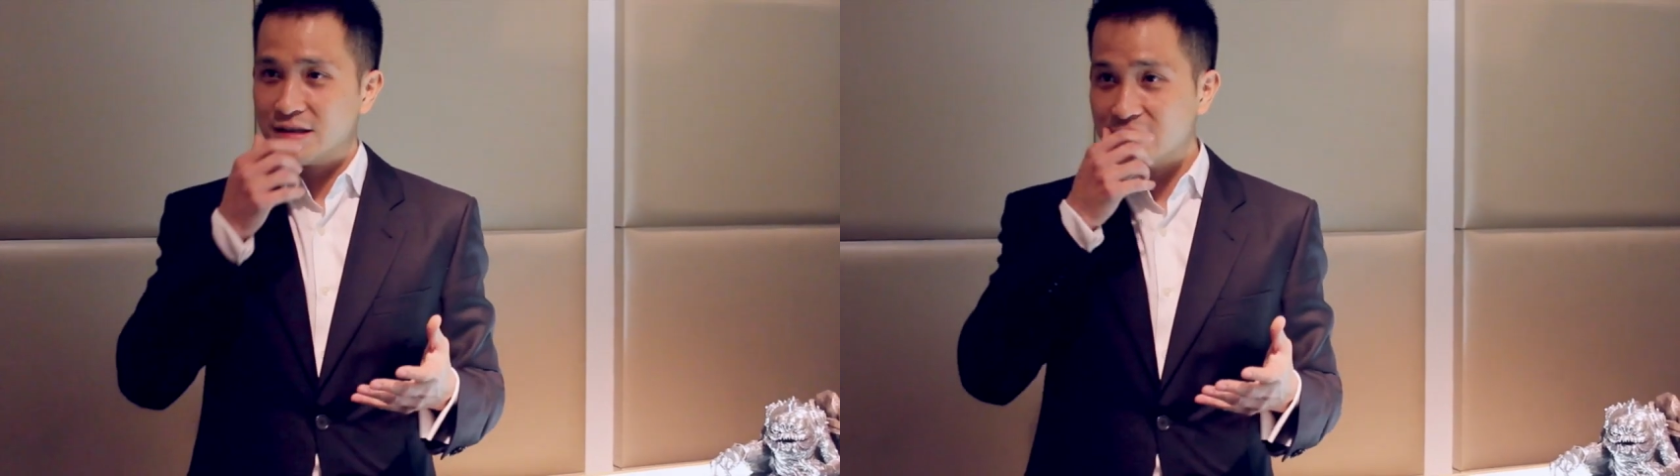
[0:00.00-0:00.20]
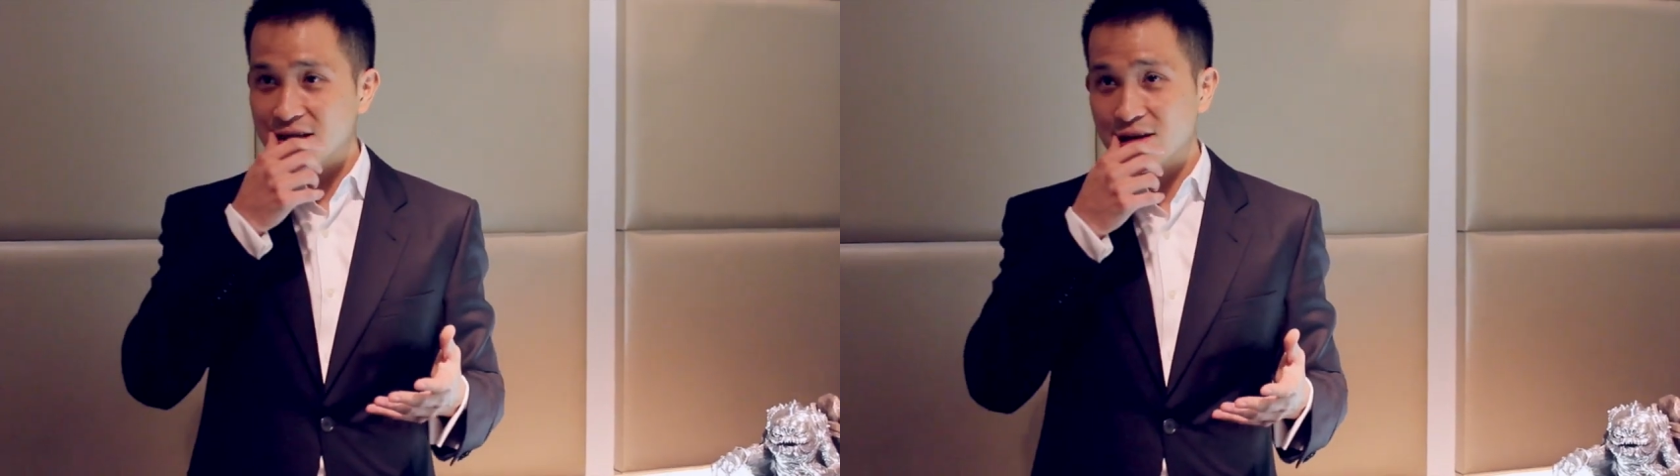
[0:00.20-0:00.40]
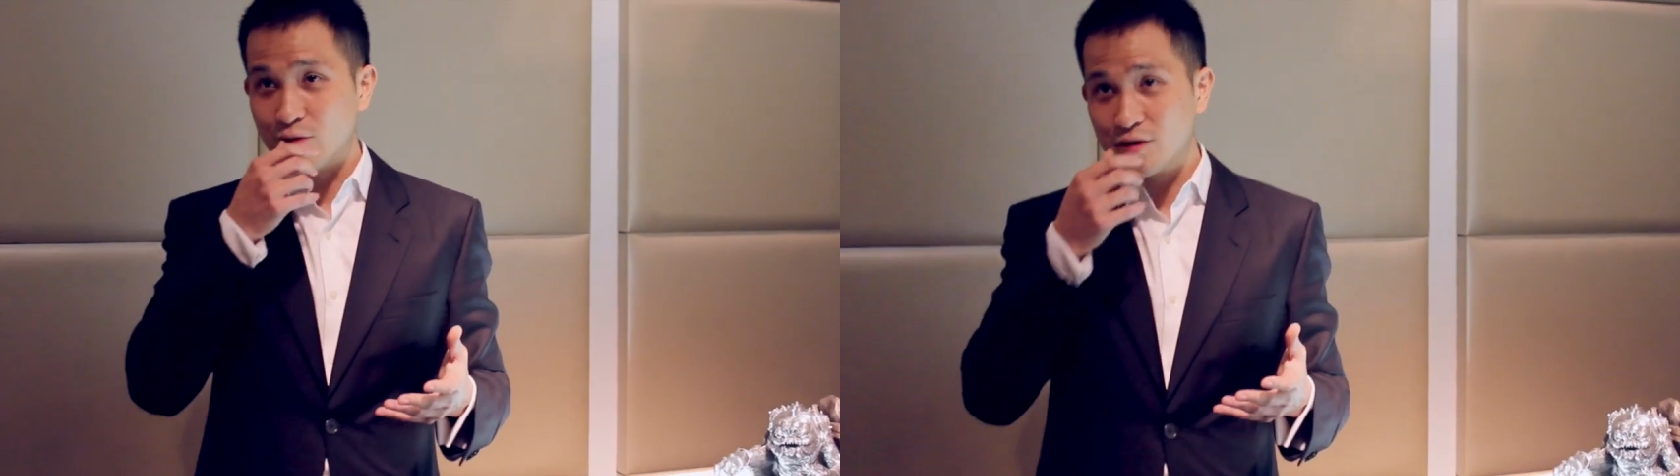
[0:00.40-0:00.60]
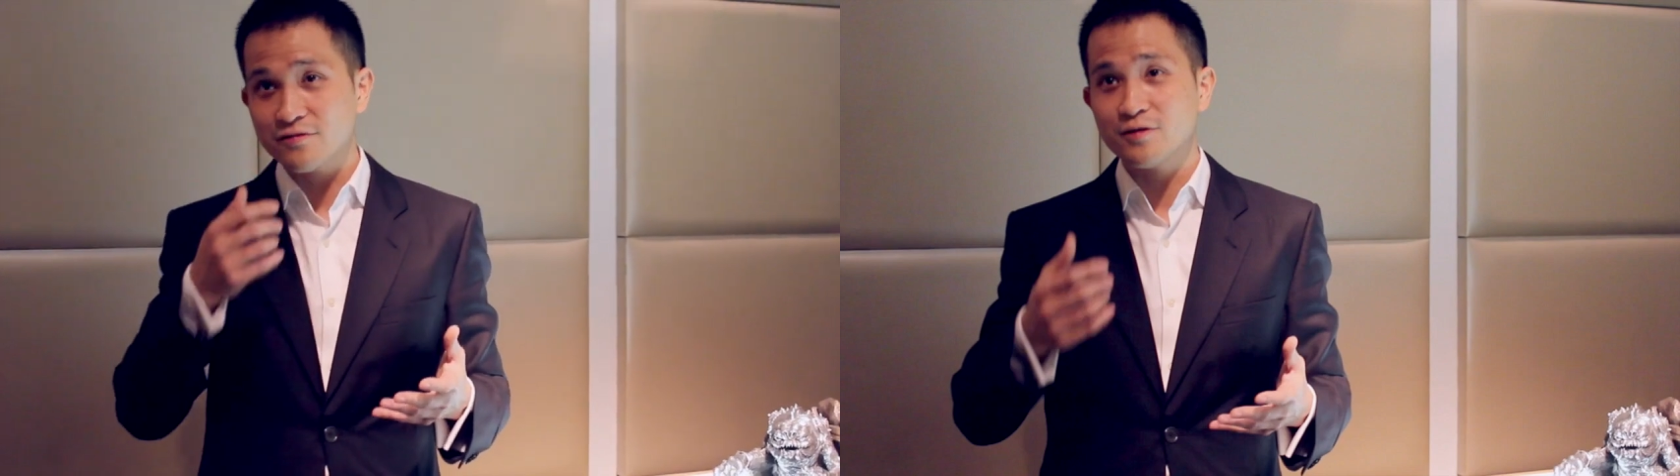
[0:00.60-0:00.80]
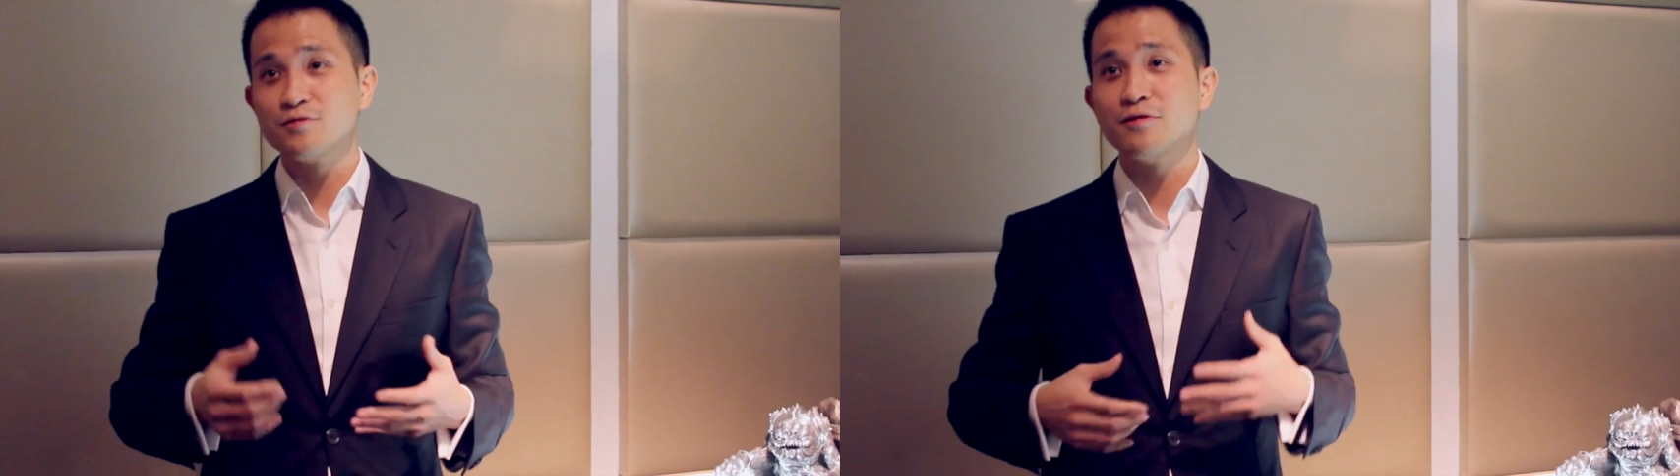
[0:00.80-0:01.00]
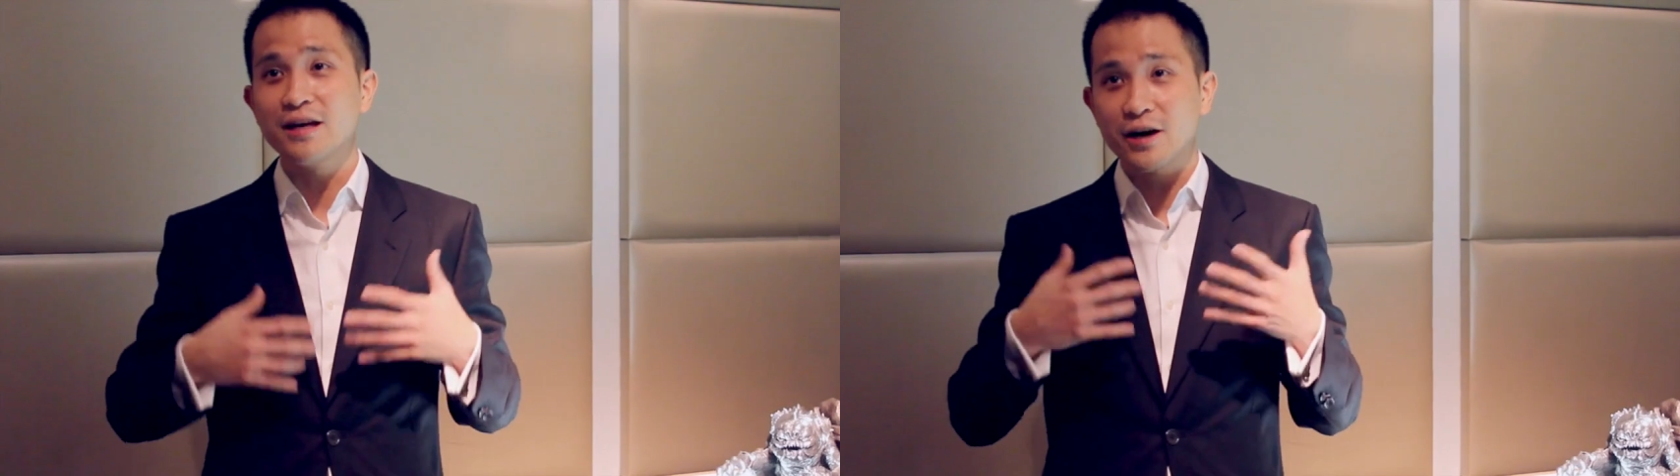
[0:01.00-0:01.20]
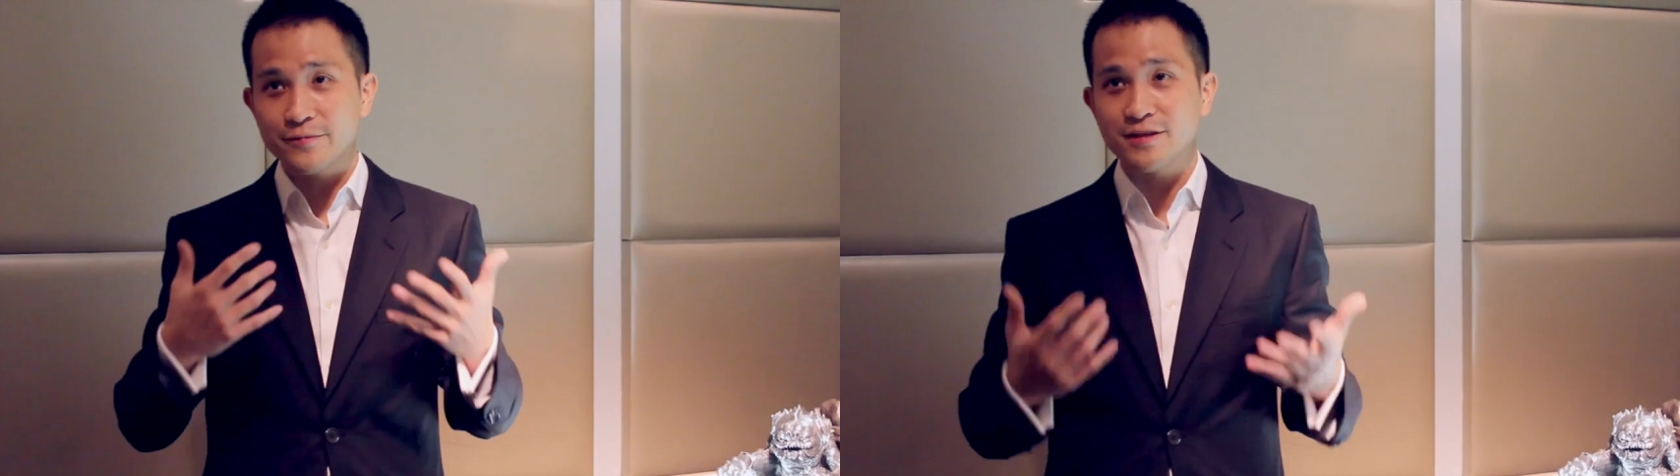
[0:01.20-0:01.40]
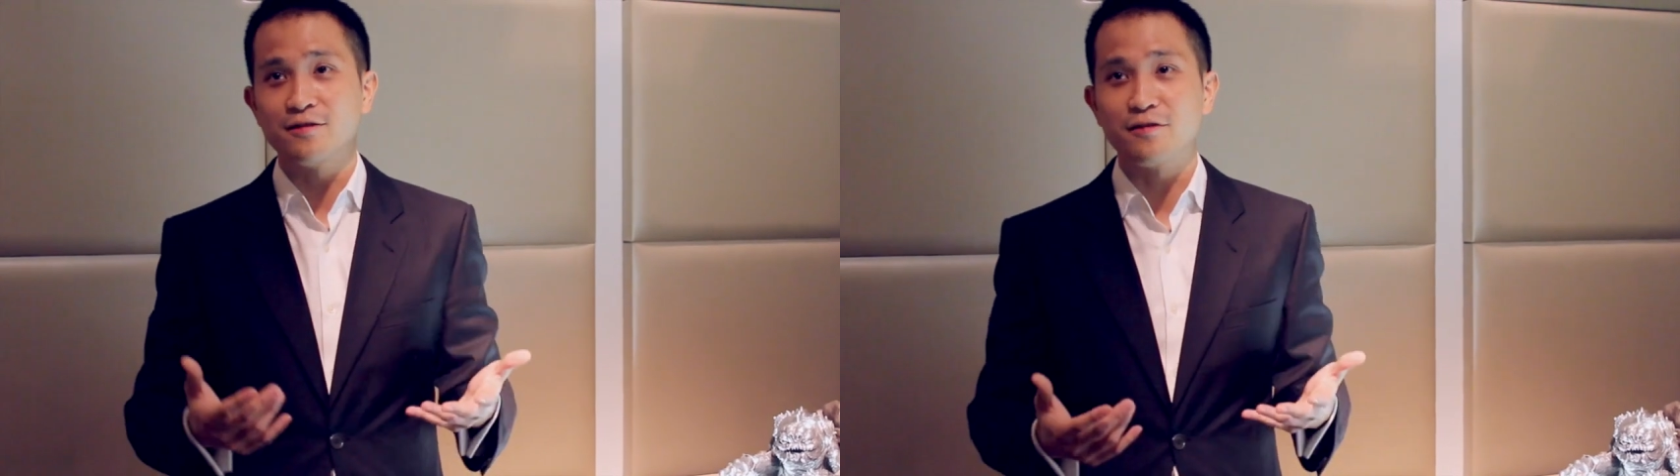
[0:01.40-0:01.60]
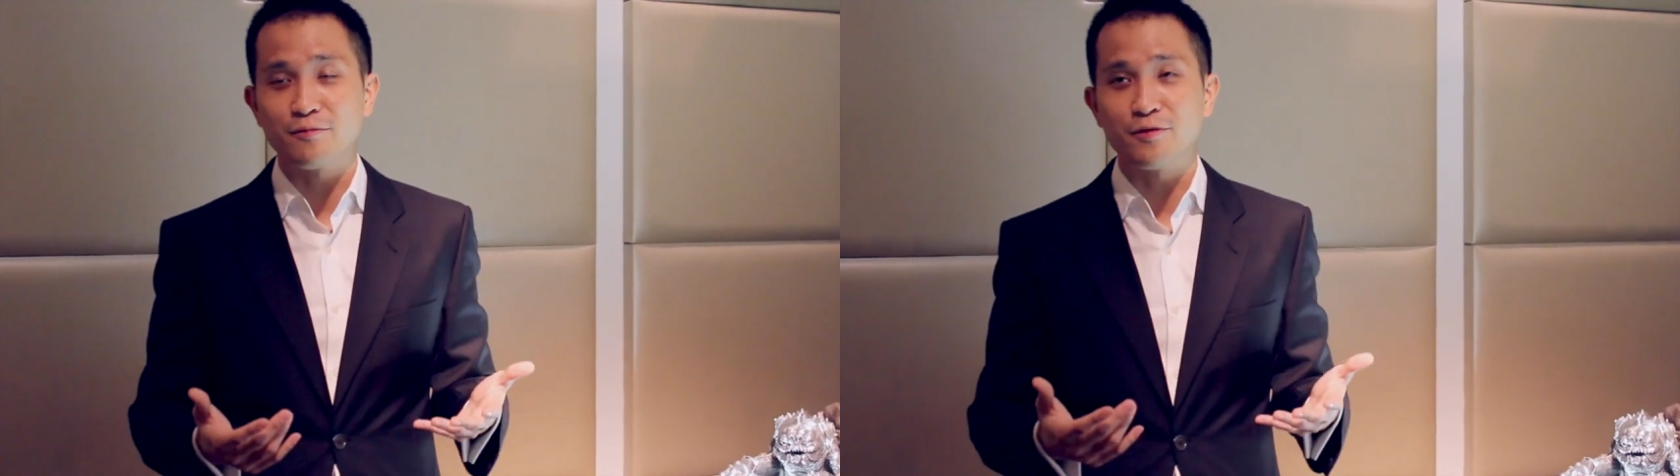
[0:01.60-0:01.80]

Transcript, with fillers: Disney and Lucasfilm really helped us along the